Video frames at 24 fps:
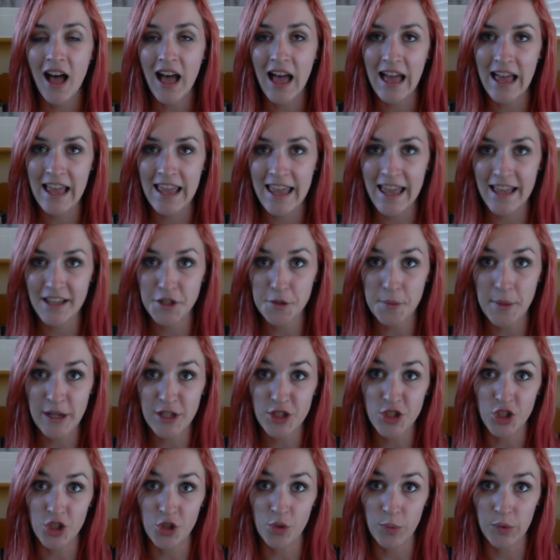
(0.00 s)
I had to make
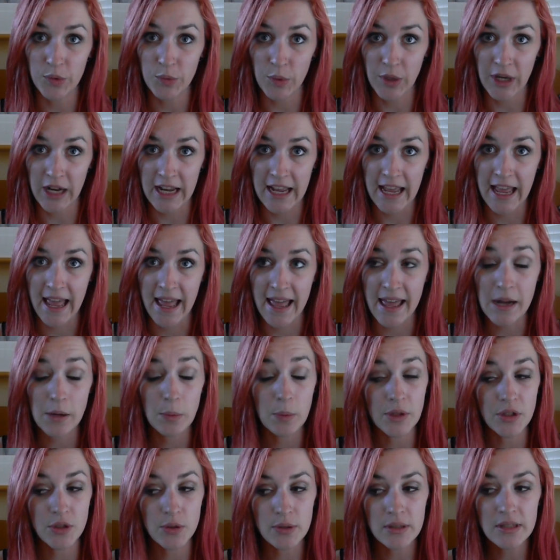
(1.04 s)
do with what I had,
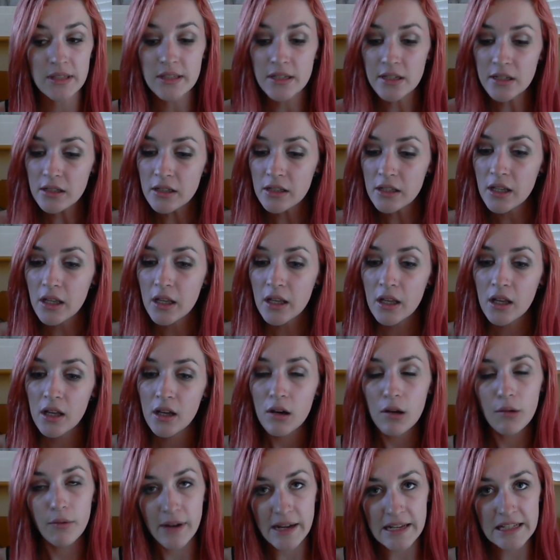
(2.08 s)
which was still
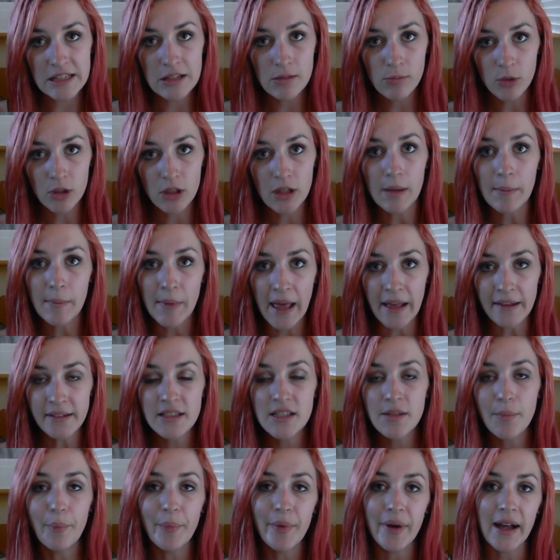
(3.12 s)
a reasonable
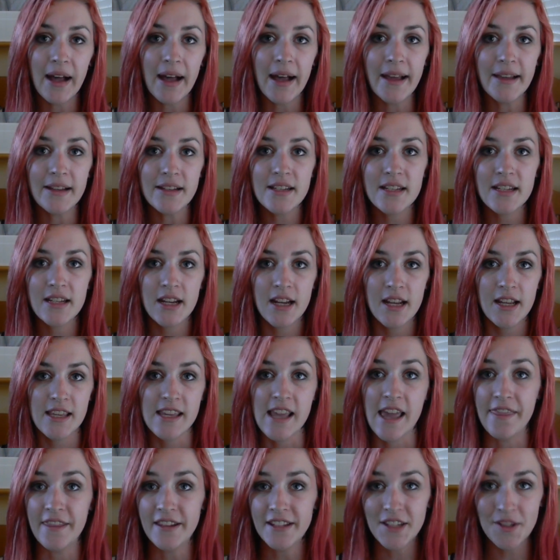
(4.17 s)
amount, but
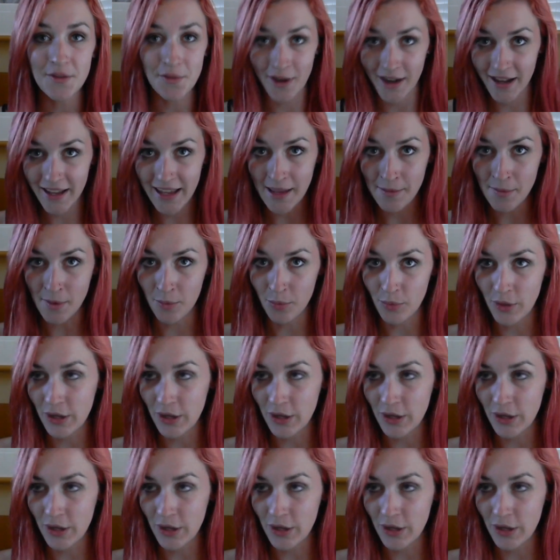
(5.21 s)
yeah, this is what I came up